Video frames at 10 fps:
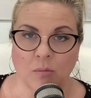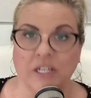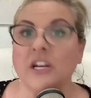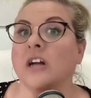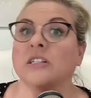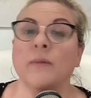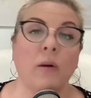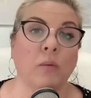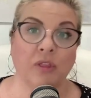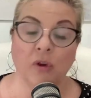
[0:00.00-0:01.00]
We talked
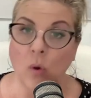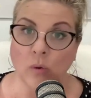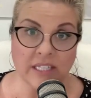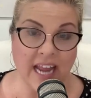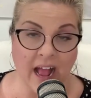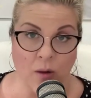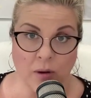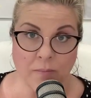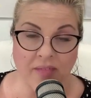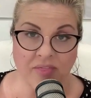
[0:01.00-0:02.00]
about with the golden
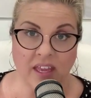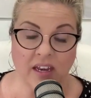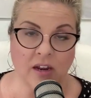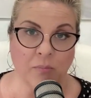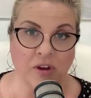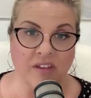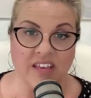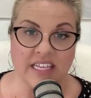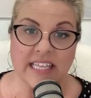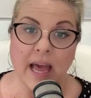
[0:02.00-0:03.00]
hour method in a
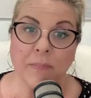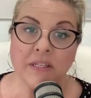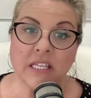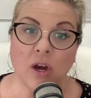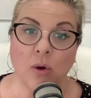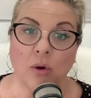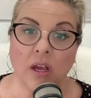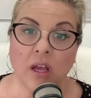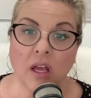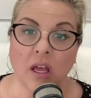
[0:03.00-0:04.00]
previous episode.
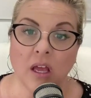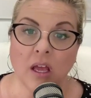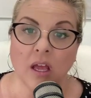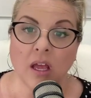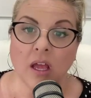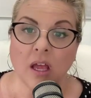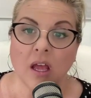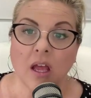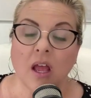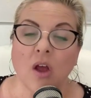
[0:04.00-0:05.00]

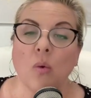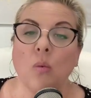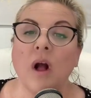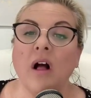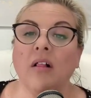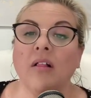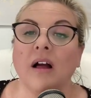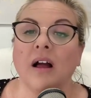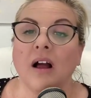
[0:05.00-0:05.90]
Well,